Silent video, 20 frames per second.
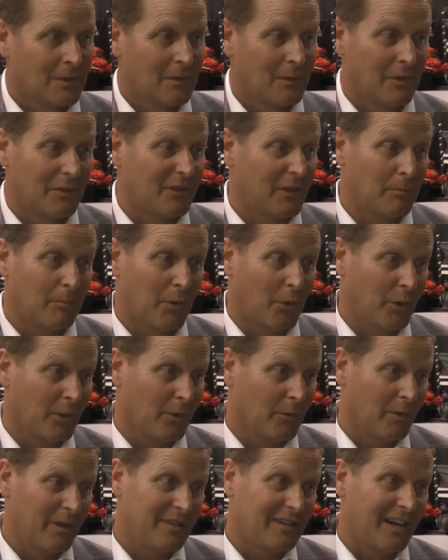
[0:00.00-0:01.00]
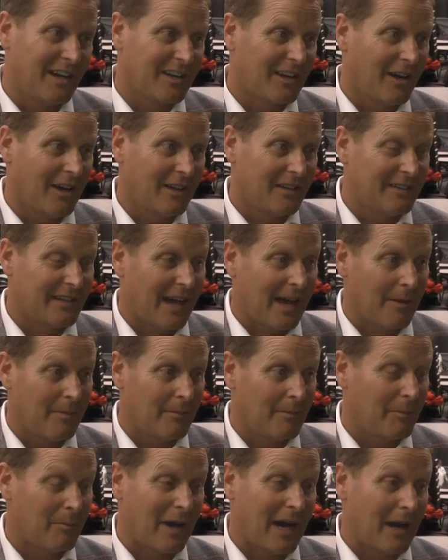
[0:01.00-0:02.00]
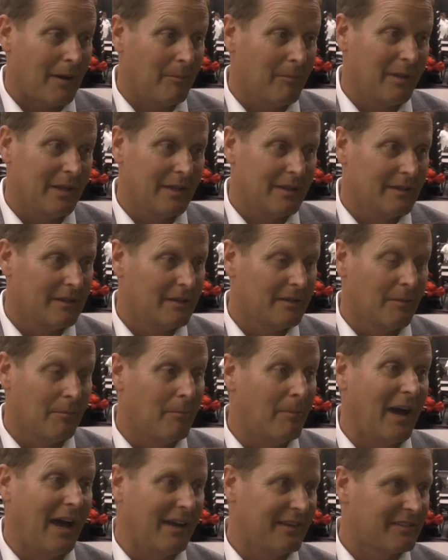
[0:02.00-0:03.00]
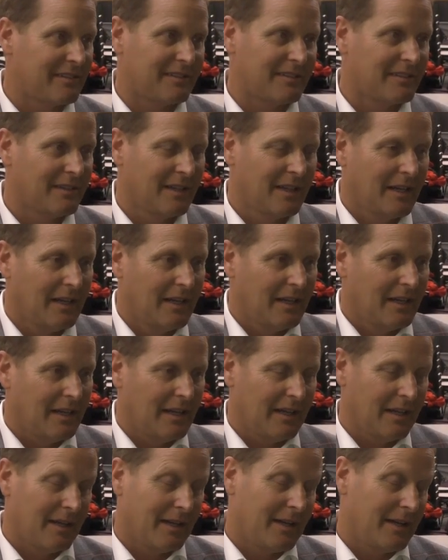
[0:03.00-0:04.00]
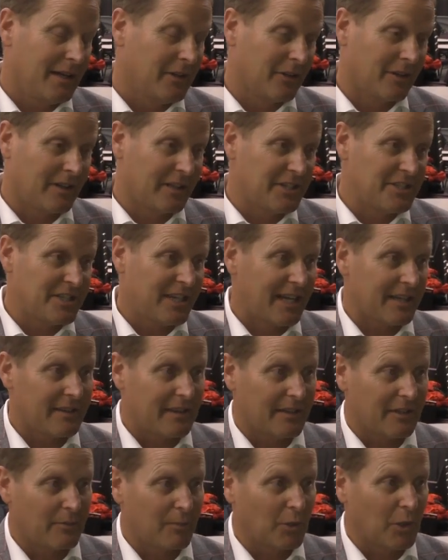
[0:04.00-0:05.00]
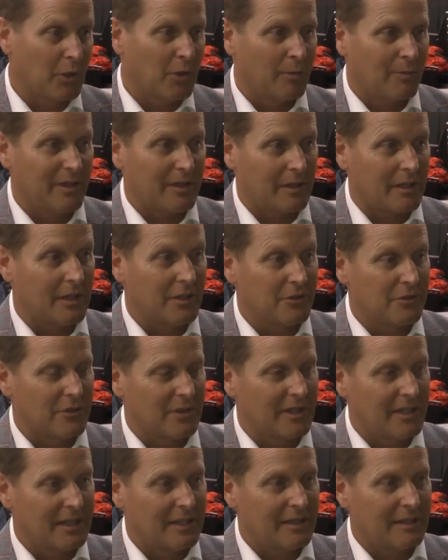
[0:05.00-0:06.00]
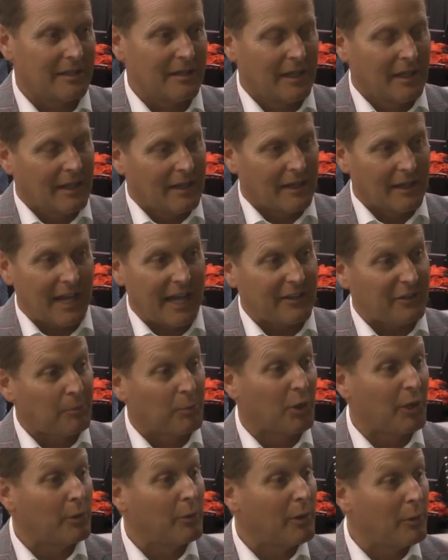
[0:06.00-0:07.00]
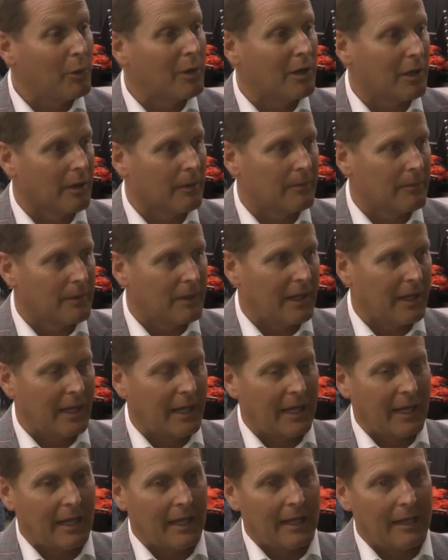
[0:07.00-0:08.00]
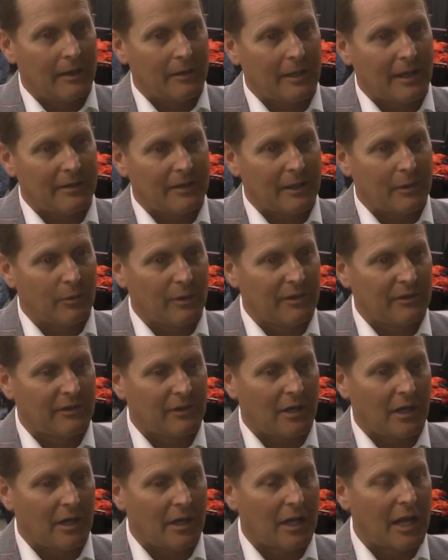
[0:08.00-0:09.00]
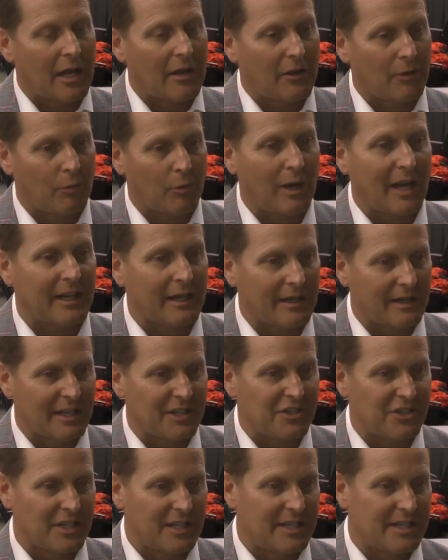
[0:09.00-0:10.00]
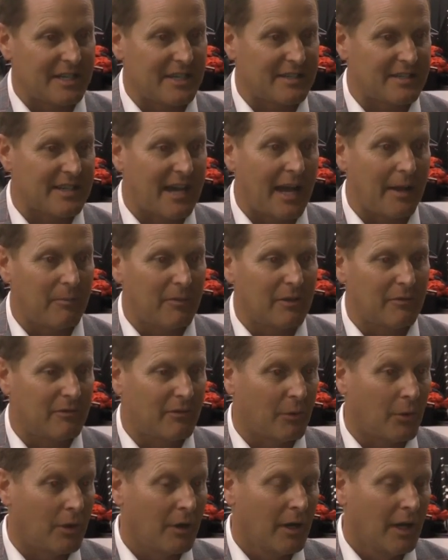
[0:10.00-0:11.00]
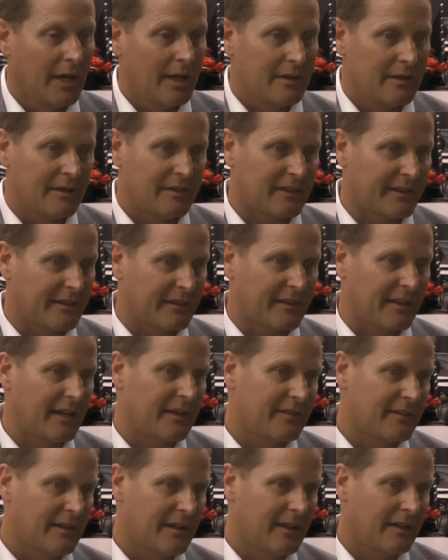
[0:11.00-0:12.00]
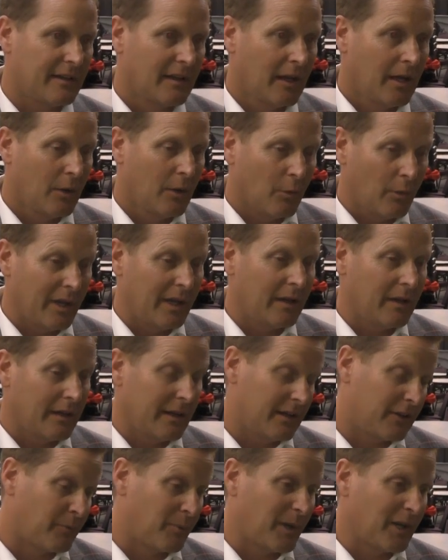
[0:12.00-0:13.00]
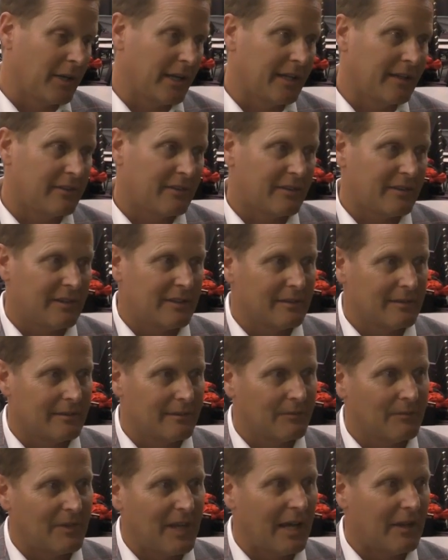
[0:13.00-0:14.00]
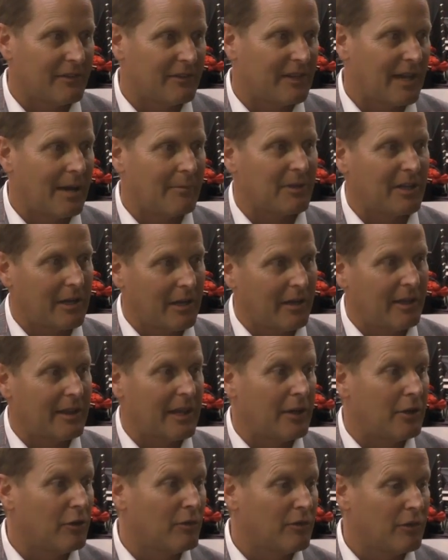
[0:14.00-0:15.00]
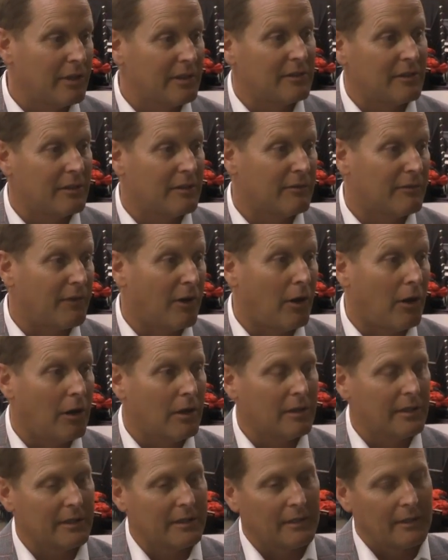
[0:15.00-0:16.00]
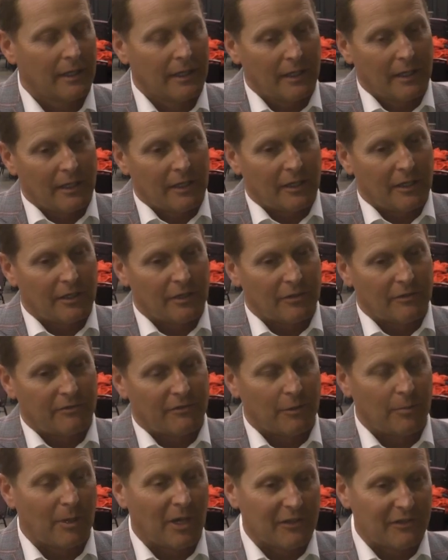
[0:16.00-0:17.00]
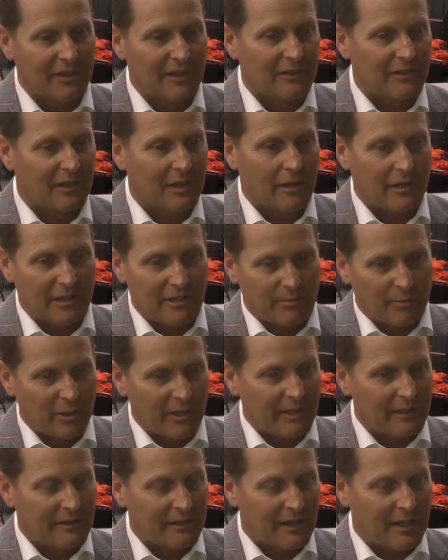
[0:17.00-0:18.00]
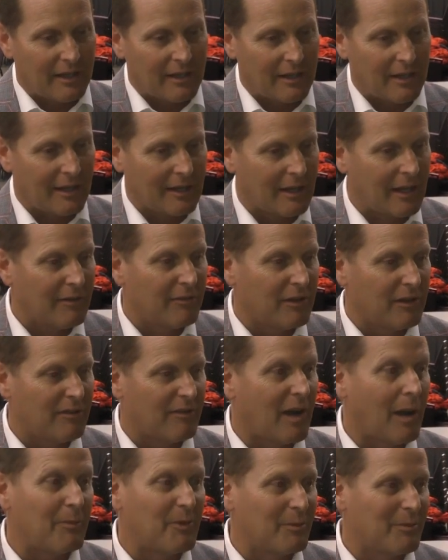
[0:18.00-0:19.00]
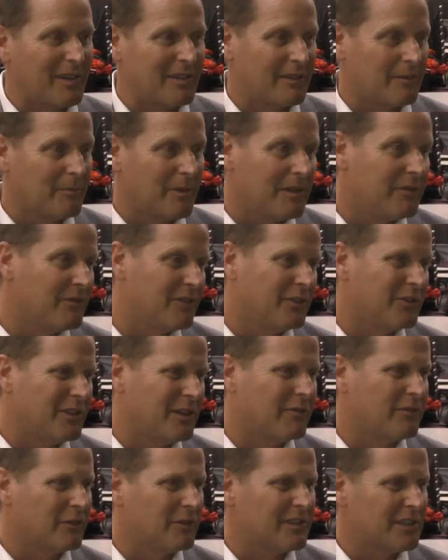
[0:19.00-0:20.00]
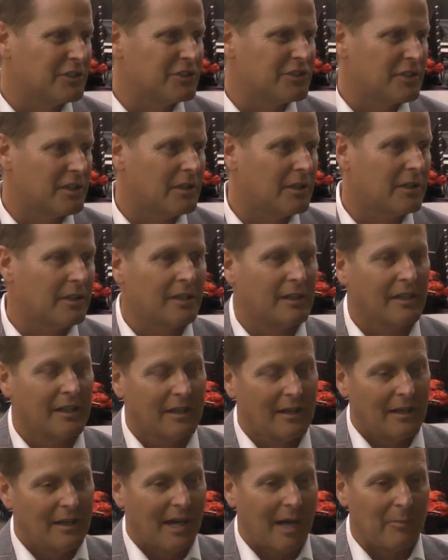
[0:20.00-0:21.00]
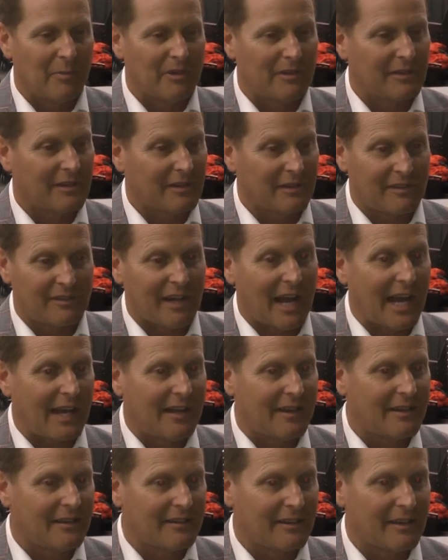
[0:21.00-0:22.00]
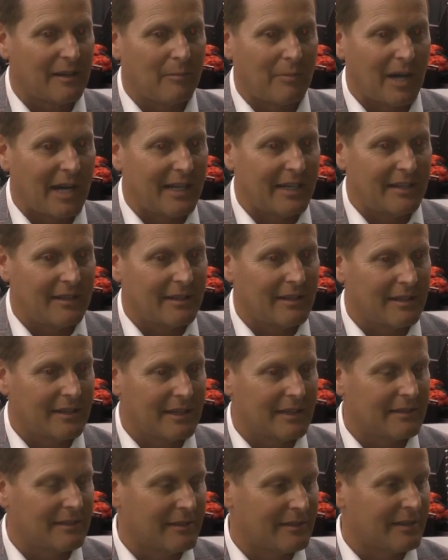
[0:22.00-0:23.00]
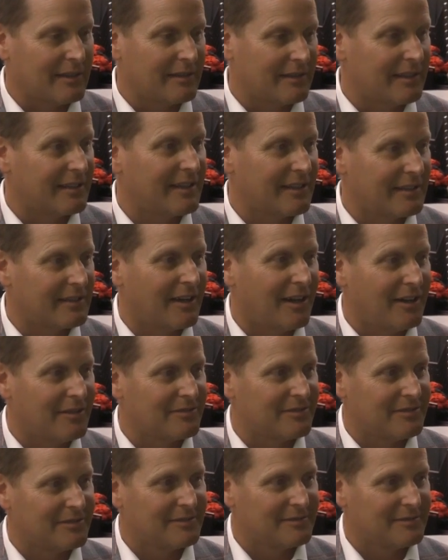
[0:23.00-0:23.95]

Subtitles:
Well, it's important. We talk all the time about being the best intercollegiate athletics program in the country, and last spring we were. And I think we saw a lot of the recognition and excitement for the success that we experienced, and now it's time to carry that over into the fall. And you know, football season always brings a level of optimism, but it feels different this year, and I'm as excited as anybody to get the season kicked off.